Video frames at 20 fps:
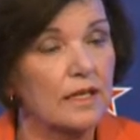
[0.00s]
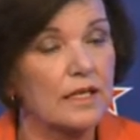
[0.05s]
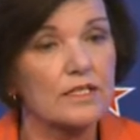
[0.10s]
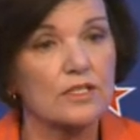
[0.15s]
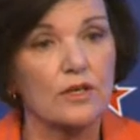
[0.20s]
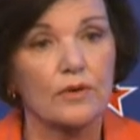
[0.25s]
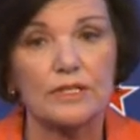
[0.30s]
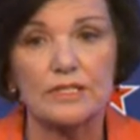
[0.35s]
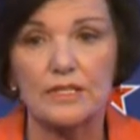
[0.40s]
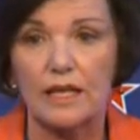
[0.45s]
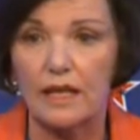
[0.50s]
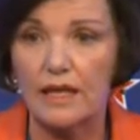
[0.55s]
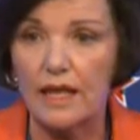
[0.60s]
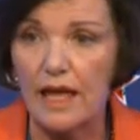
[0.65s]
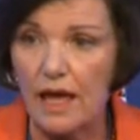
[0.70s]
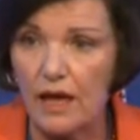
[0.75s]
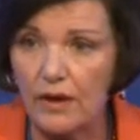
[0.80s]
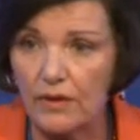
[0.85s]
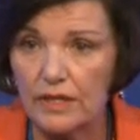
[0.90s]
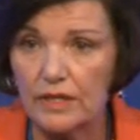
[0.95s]
So it's
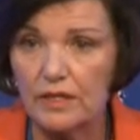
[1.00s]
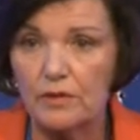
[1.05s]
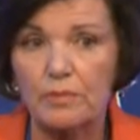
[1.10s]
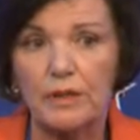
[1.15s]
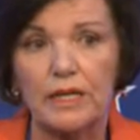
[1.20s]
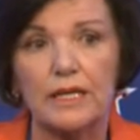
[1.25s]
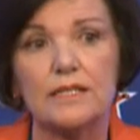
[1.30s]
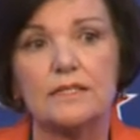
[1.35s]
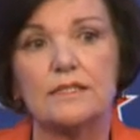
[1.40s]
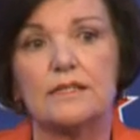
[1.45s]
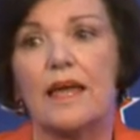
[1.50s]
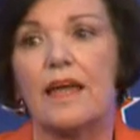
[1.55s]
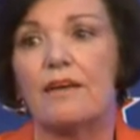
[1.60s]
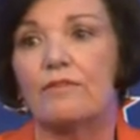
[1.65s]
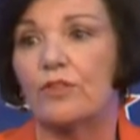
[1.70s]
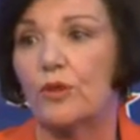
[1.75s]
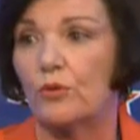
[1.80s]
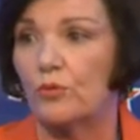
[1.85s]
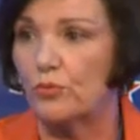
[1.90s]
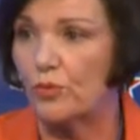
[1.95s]
allowing the police to
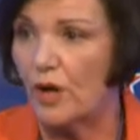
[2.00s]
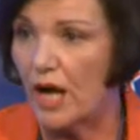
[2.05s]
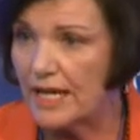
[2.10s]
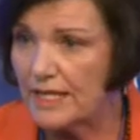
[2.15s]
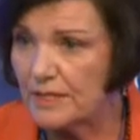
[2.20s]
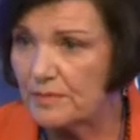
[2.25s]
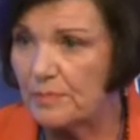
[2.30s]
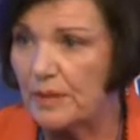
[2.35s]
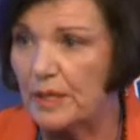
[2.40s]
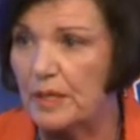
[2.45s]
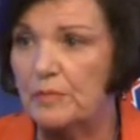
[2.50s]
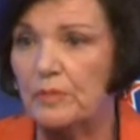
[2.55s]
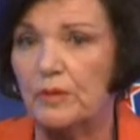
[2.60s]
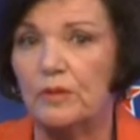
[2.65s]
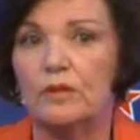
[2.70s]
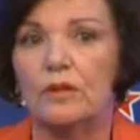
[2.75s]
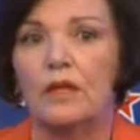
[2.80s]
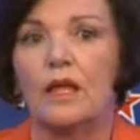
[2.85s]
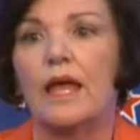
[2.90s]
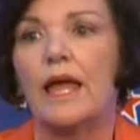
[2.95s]
have the right
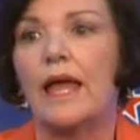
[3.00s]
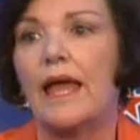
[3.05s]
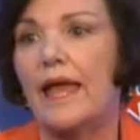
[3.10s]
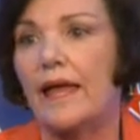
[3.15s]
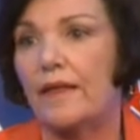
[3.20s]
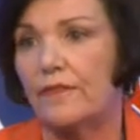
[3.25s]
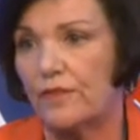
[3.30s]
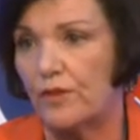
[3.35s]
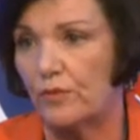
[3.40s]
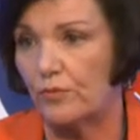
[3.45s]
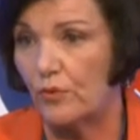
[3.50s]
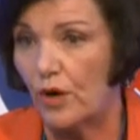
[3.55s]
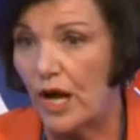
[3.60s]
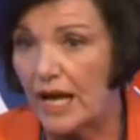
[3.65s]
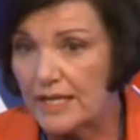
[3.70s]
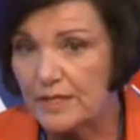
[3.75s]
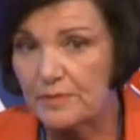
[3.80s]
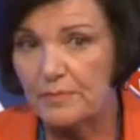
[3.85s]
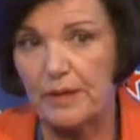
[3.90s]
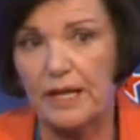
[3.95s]
people at the
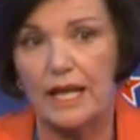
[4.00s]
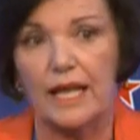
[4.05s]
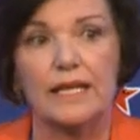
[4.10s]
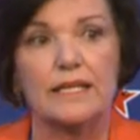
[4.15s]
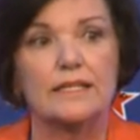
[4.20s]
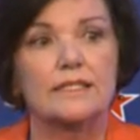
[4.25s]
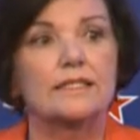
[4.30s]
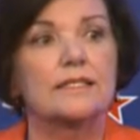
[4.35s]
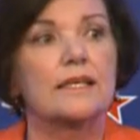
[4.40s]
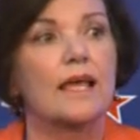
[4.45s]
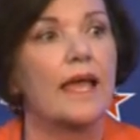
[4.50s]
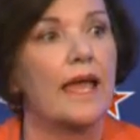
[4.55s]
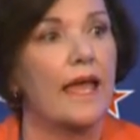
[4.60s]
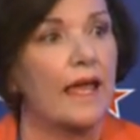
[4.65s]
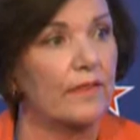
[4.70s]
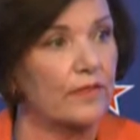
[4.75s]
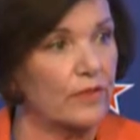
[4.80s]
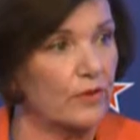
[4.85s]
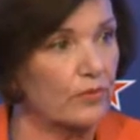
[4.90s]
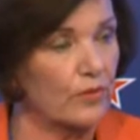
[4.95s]
right place
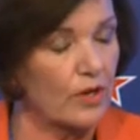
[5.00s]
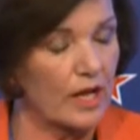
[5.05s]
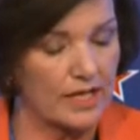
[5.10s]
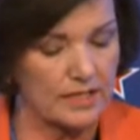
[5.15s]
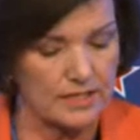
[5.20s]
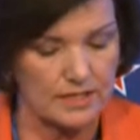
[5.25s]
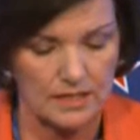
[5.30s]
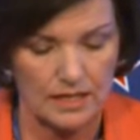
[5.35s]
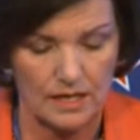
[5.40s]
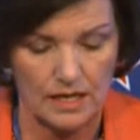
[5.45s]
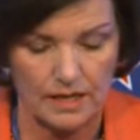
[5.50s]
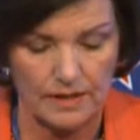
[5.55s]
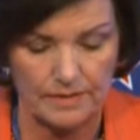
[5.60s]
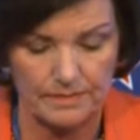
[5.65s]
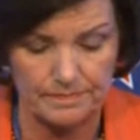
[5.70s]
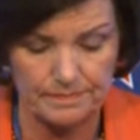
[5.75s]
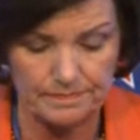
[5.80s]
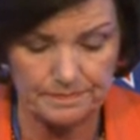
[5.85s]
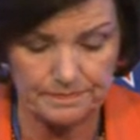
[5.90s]
at the right time.